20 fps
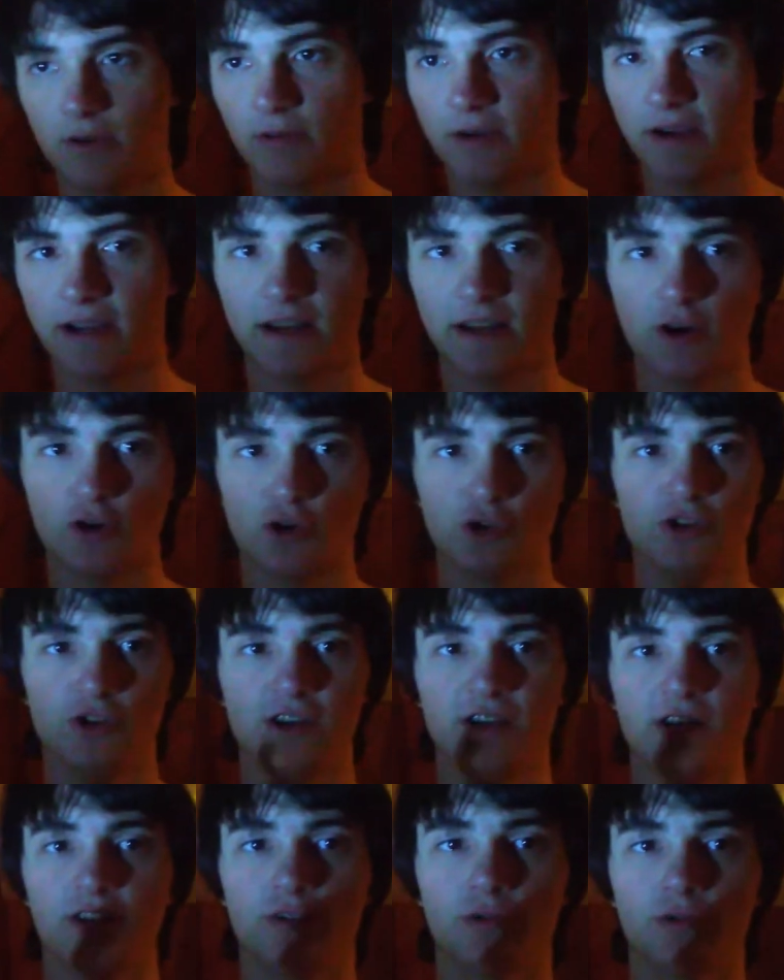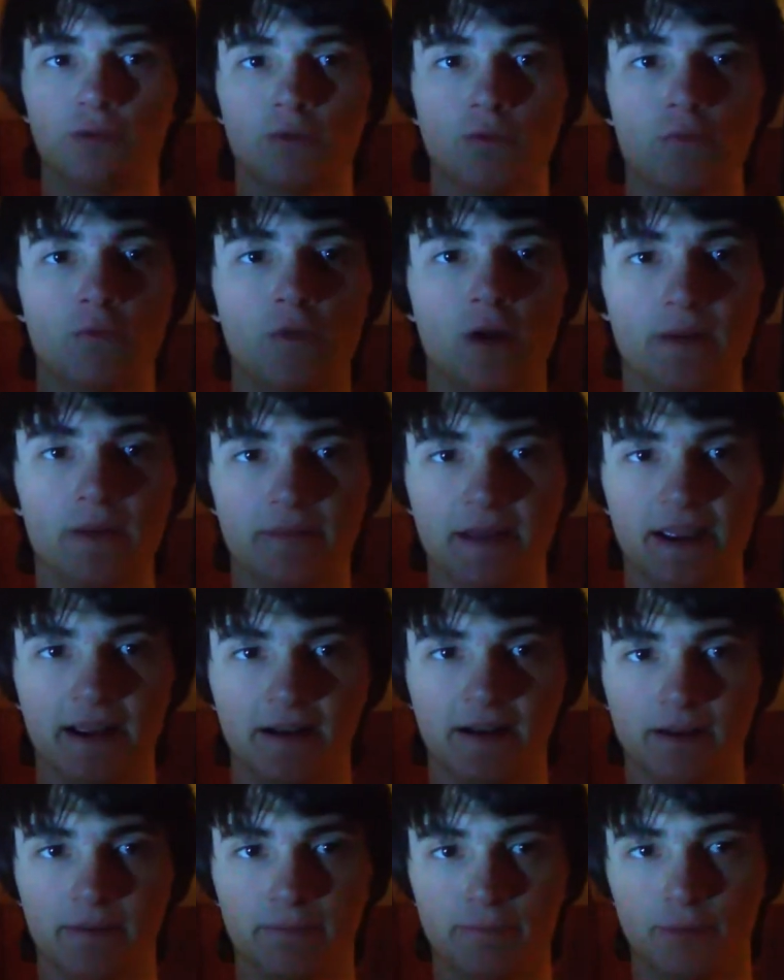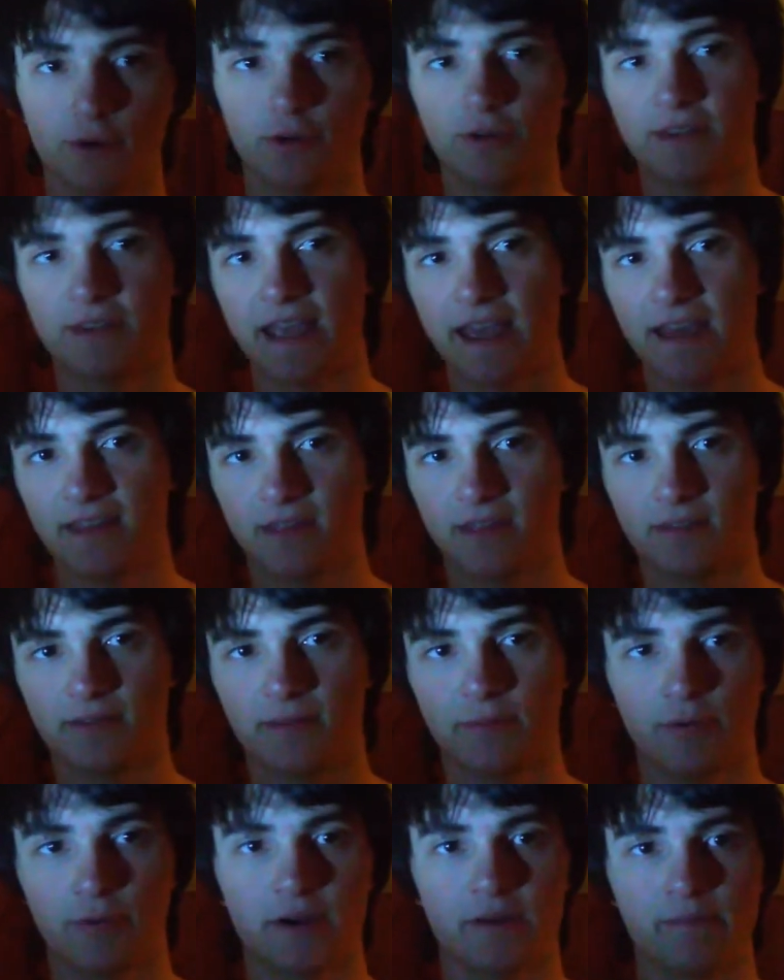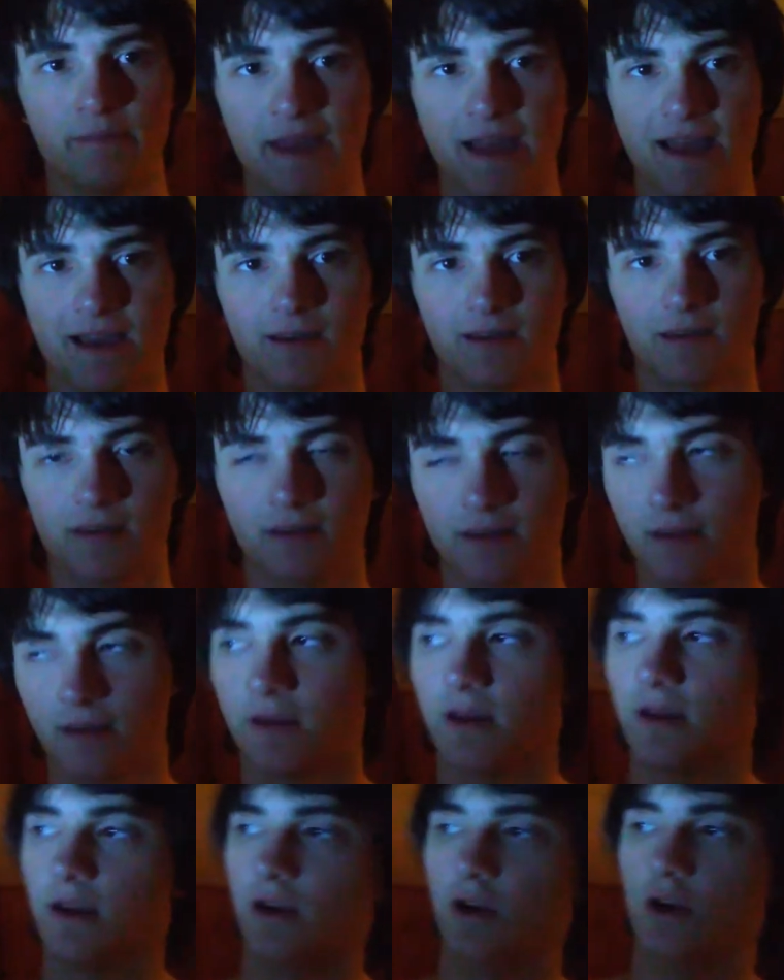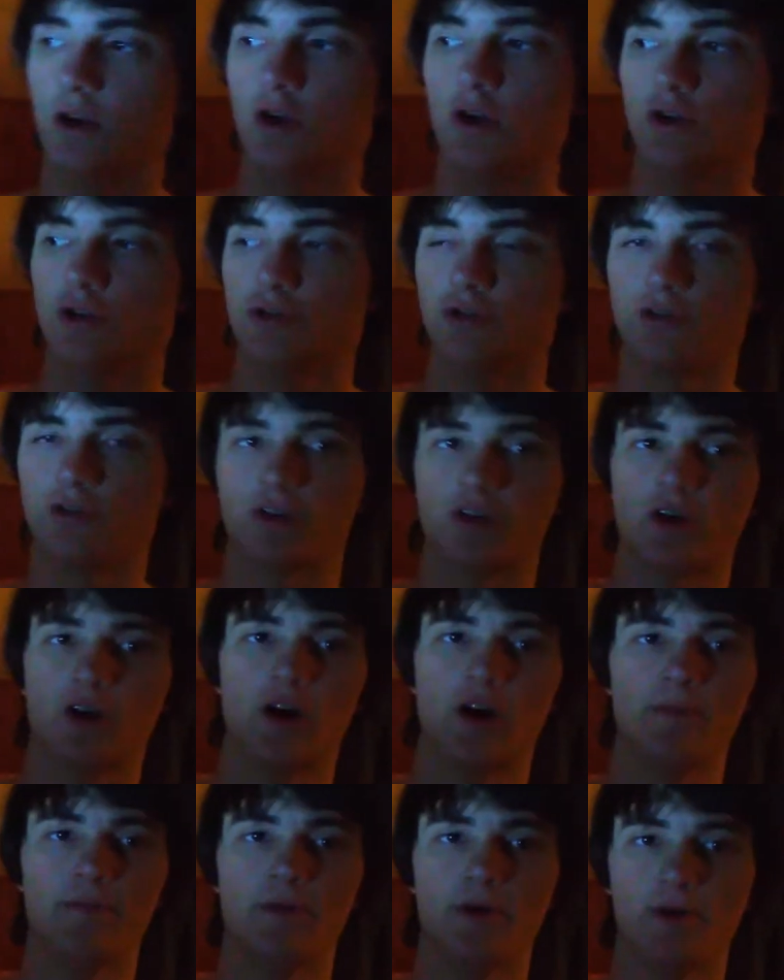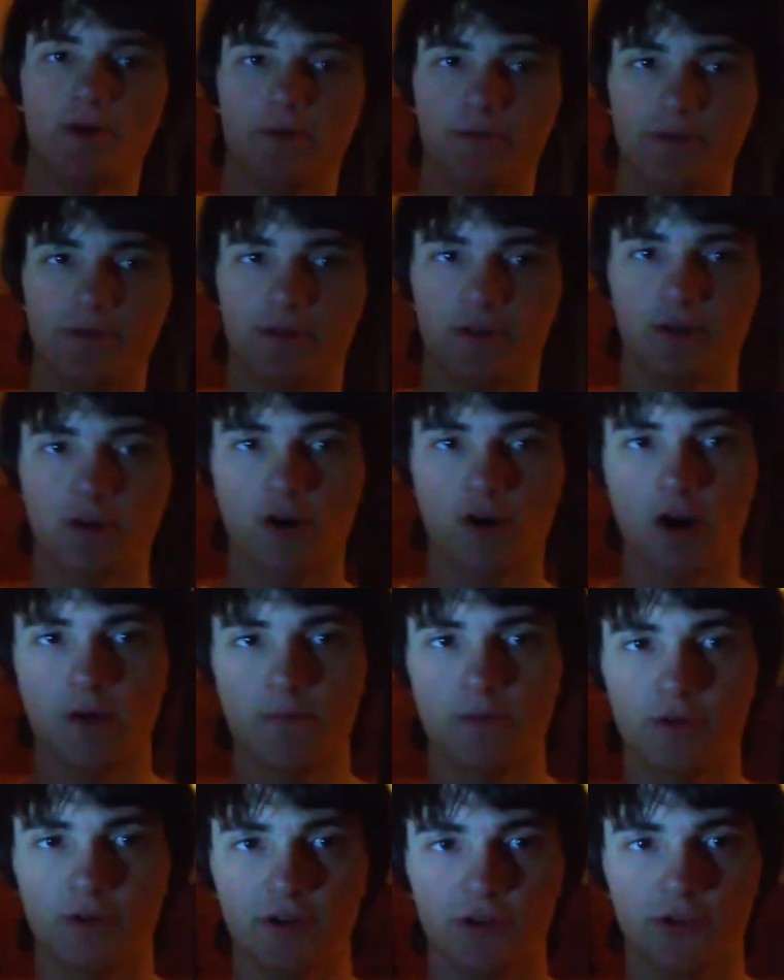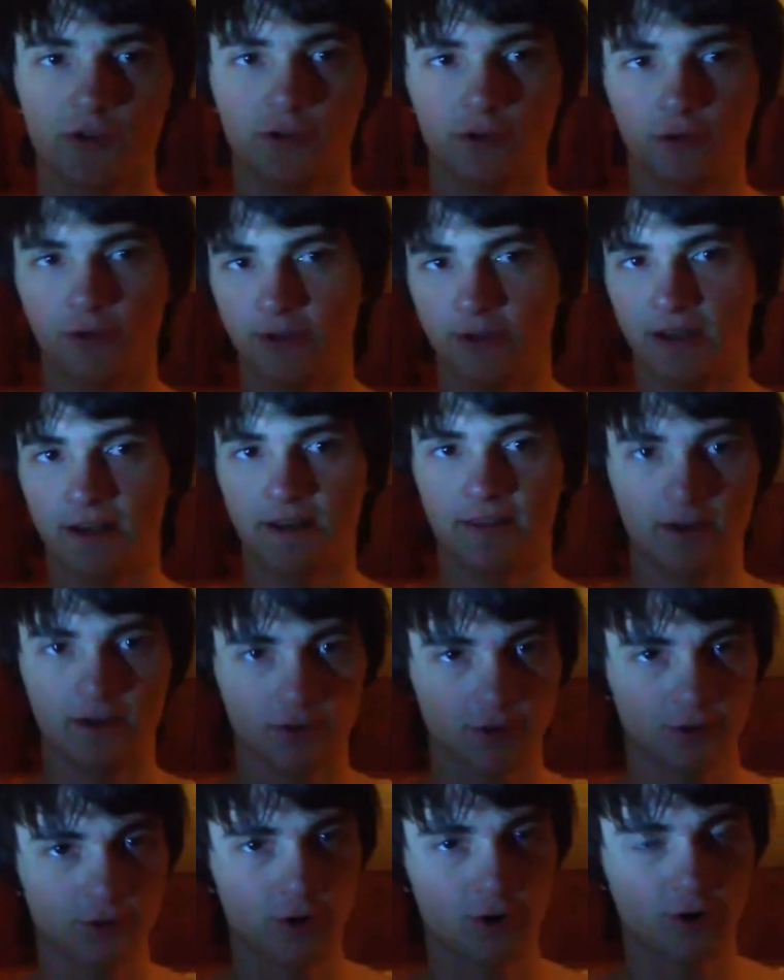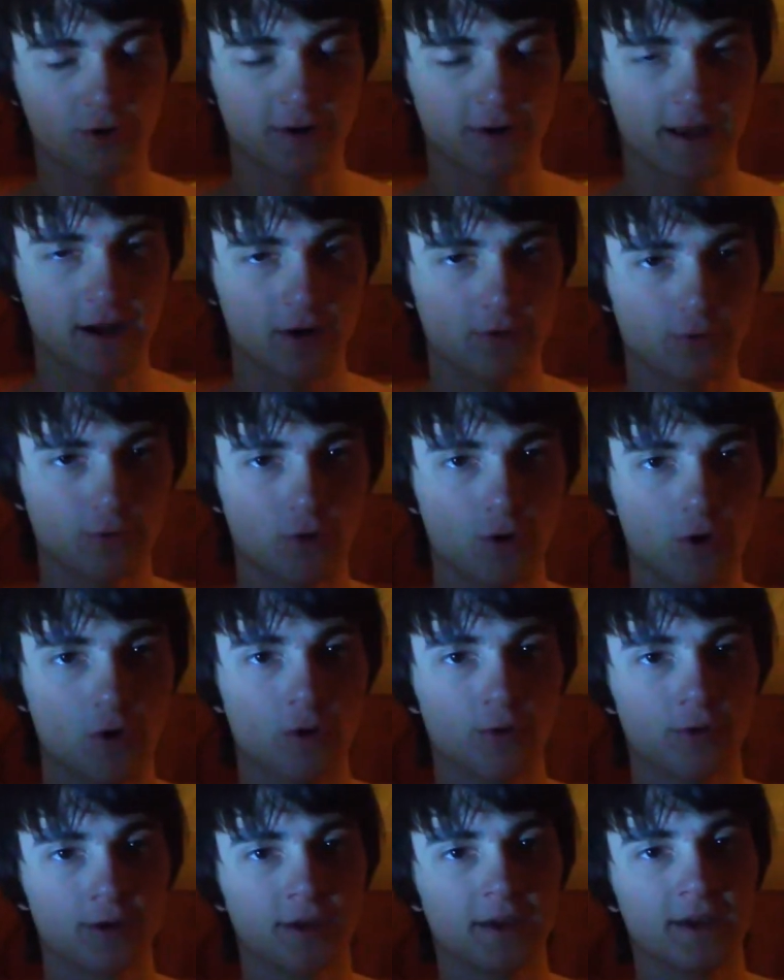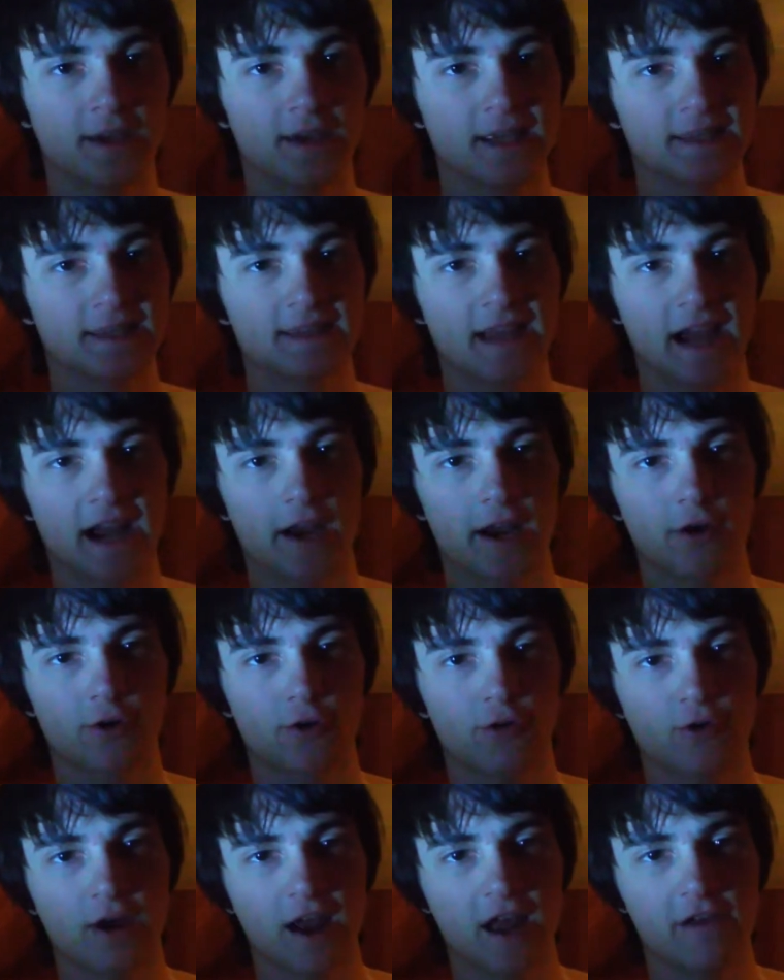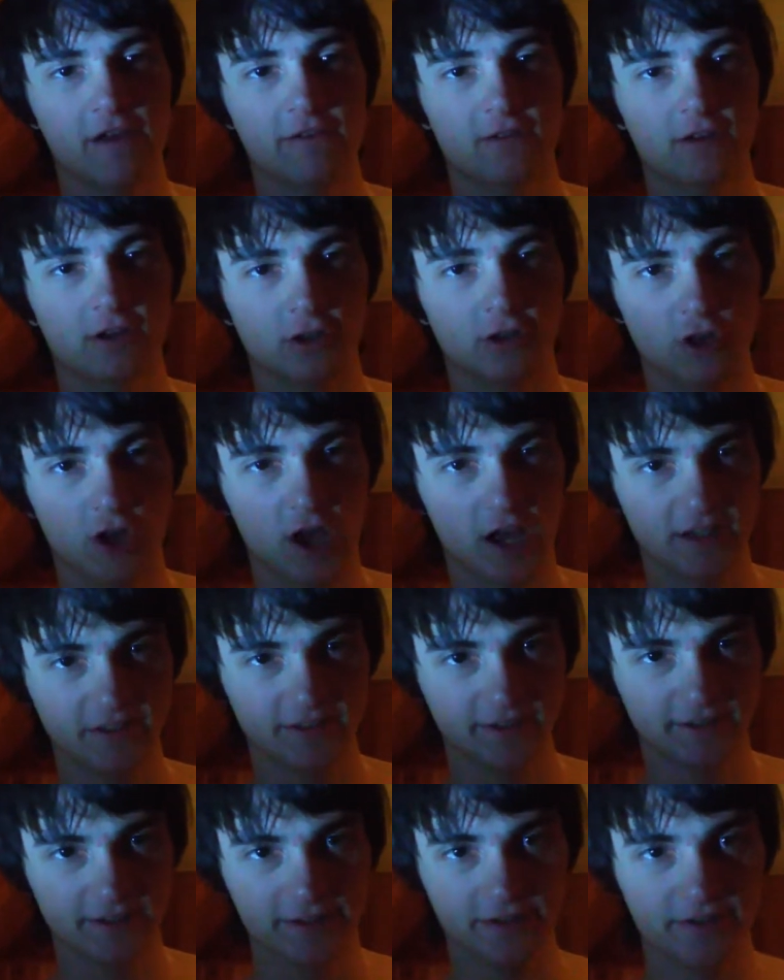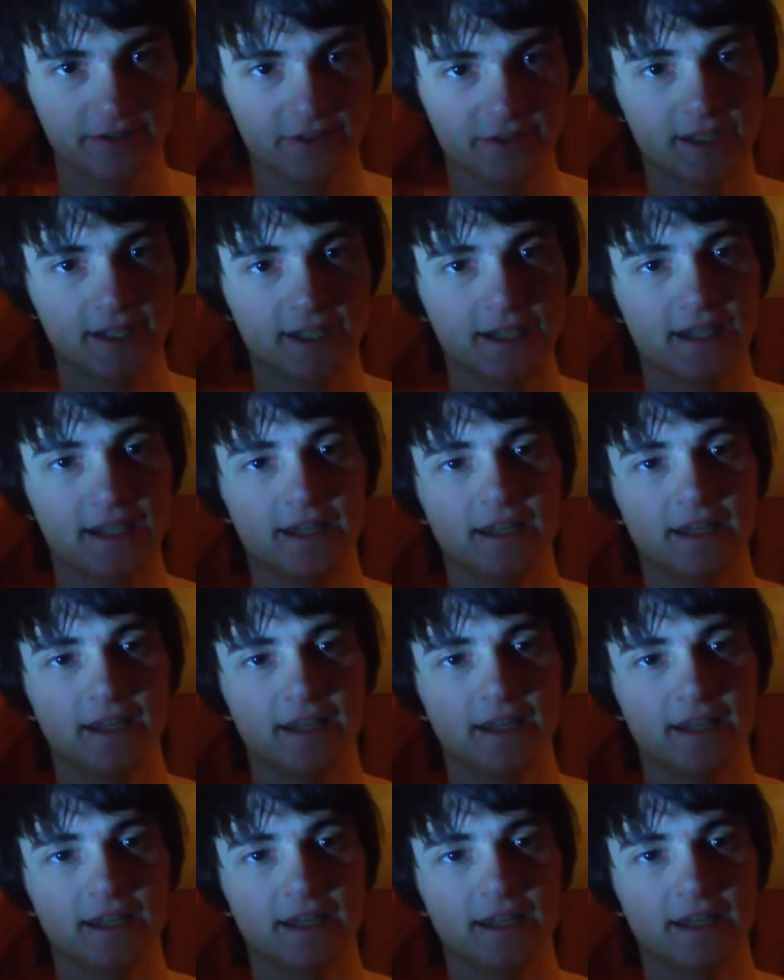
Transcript: Right, all you need is one mana per death to bring him back. So the combo is you get another card out called Diagraph Colossus,